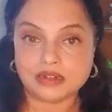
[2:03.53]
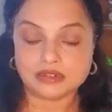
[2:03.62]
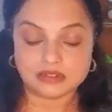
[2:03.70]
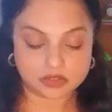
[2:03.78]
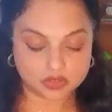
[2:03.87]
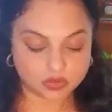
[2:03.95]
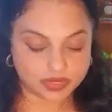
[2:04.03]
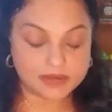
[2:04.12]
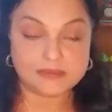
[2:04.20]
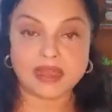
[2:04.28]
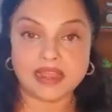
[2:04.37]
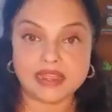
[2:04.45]
So
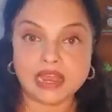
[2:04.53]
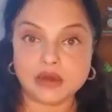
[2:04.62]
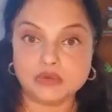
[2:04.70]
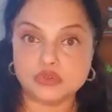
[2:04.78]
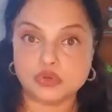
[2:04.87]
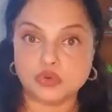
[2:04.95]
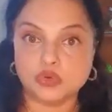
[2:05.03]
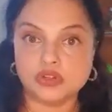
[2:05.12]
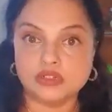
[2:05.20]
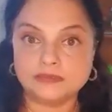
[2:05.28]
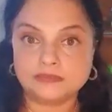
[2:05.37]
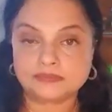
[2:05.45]
in my
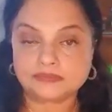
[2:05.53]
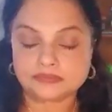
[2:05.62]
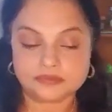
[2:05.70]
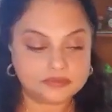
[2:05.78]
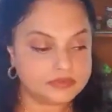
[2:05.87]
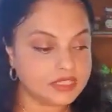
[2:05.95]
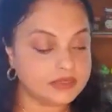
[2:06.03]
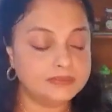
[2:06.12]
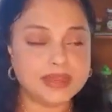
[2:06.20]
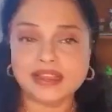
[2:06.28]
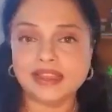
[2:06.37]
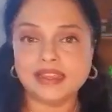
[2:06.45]
household,
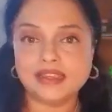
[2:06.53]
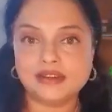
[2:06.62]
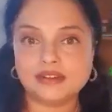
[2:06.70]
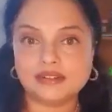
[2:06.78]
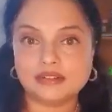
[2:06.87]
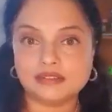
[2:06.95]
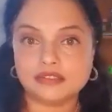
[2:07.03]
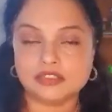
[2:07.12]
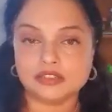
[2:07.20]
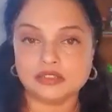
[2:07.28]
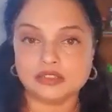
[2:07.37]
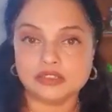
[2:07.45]
my
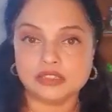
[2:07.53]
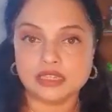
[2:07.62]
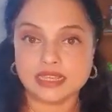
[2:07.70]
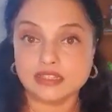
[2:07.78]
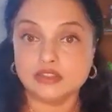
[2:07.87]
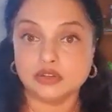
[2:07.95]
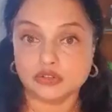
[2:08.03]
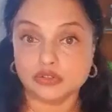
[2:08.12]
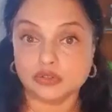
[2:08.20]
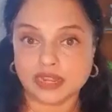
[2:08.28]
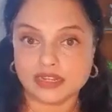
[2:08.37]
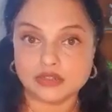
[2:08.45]
kids
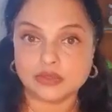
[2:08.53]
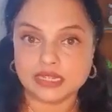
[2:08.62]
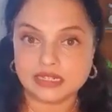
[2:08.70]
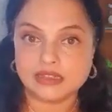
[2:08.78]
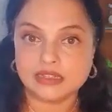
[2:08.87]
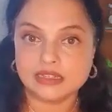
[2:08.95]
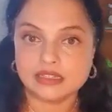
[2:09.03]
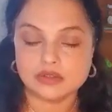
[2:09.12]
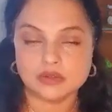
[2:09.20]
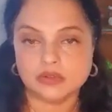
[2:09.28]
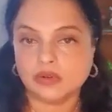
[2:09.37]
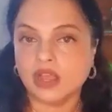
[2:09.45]
also like to eat this,
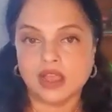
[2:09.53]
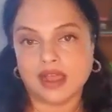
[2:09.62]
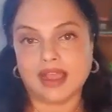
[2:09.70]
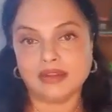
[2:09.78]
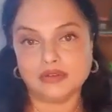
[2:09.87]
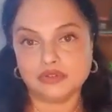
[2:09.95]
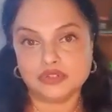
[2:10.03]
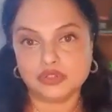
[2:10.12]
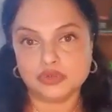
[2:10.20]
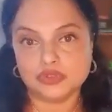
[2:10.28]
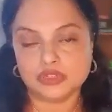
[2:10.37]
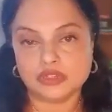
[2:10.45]
so I don't
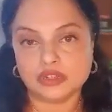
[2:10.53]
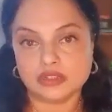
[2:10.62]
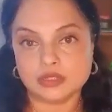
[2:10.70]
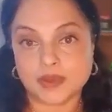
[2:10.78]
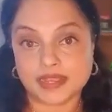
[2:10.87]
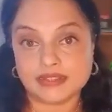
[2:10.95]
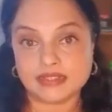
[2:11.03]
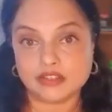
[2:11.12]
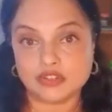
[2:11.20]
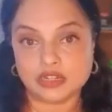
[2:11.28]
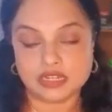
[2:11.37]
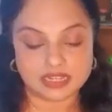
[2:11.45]
use spicy
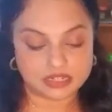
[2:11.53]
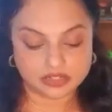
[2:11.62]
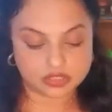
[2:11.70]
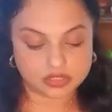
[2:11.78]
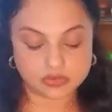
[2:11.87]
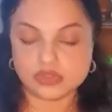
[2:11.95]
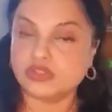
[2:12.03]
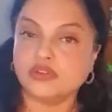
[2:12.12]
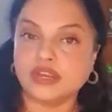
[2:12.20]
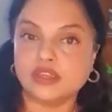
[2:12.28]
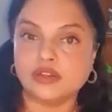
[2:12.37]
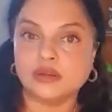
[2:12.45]
chili, I just use the
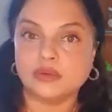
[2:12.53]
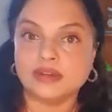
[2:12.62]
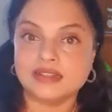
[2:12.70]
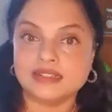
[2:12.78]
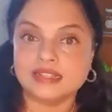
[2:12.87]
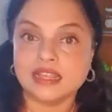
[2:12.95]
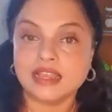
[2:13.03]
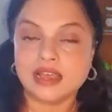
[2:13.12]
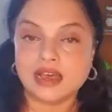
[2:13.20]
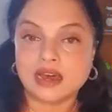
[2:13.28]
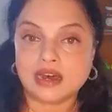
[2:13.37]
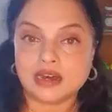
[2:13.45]
regular
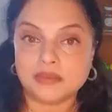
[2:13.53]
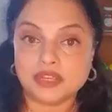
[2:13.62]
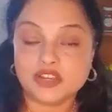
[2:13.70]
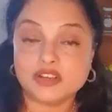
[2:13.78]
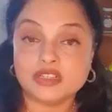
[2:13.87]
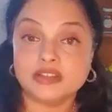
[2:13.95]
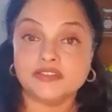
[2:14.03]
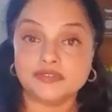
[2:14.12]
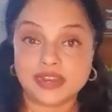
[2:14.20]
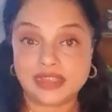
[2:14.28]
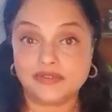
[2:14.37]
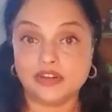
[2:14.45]
one because the
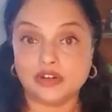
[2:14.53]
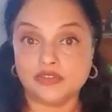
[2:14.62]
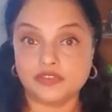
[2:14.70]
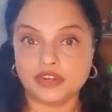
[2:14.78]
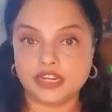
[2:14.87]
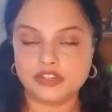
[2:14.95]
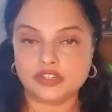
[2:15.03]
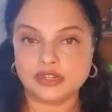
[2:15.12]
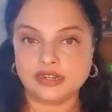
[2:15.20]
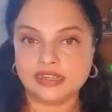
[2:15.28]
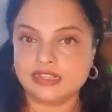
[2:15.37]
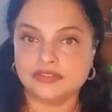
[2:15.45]
flavor of green
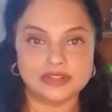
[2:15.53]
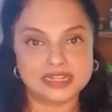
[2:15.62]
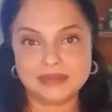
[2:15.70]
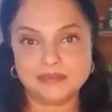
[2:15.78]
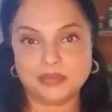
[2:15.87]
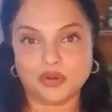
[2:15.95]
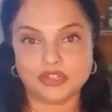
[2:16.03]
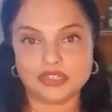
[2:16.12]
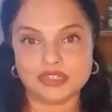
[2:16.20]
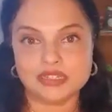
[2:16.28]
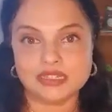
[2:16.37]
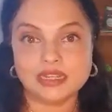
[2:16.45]
chili is really
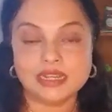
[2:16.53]
important